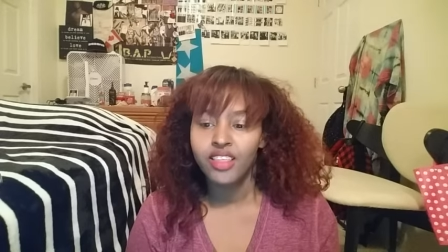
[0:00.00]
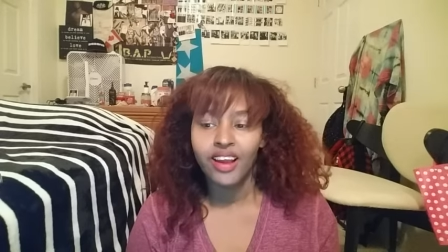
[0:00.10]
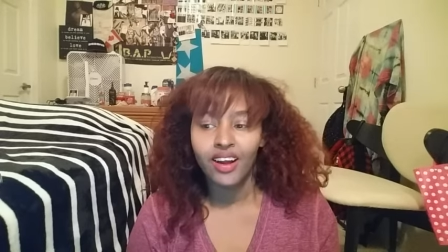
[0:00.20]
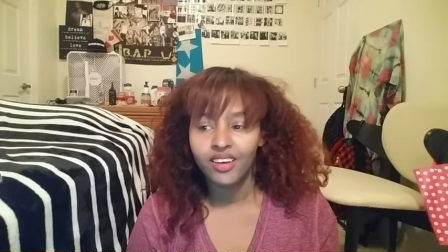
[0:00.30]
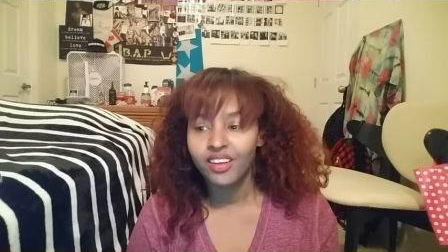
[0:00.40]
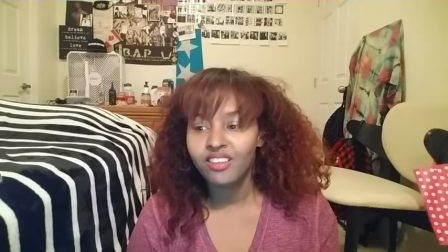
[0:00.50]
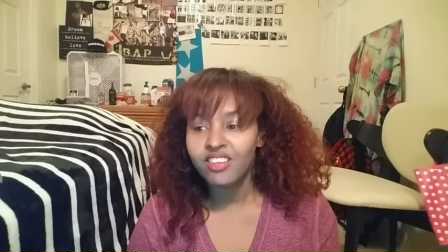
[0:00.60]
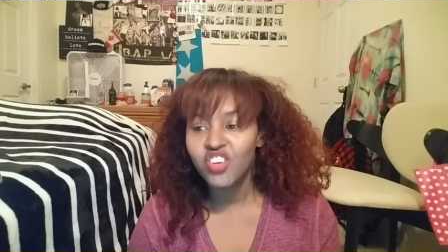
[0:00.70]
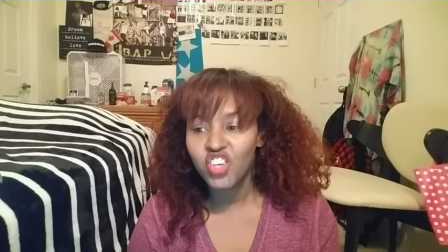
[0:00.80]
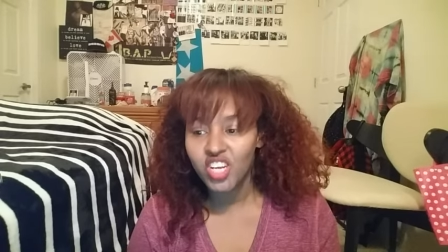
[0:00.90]
They got guns
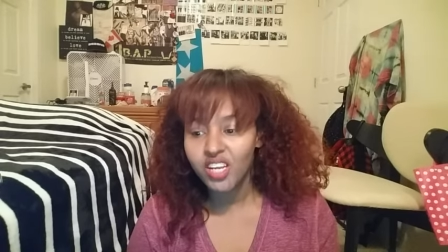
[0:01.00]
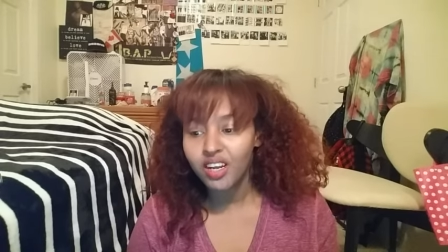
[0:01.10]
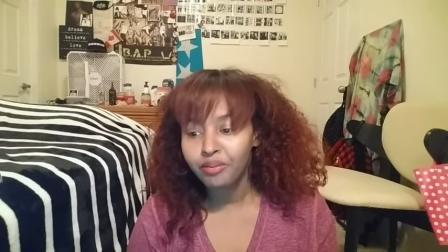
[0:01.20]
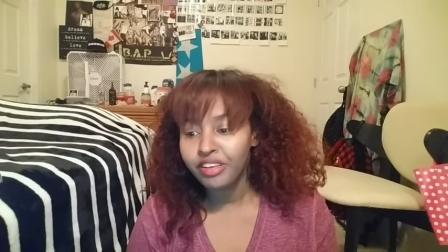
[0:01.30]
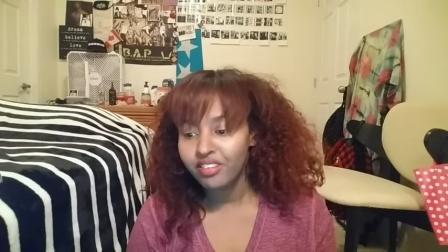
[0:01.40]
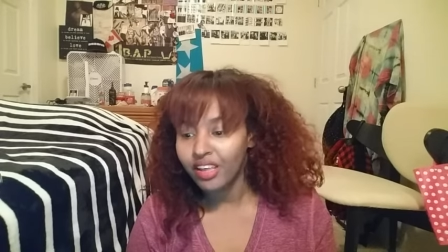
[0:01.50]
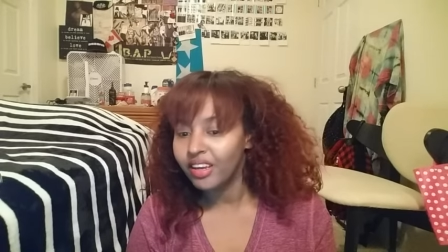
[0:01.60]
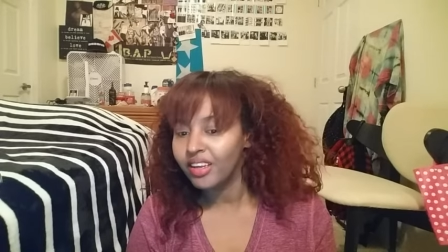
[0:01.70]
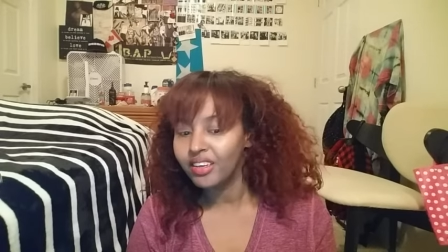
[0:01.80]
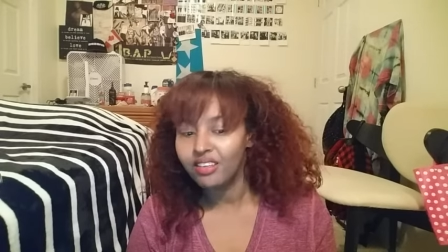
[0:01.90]
and shit. I'm excited.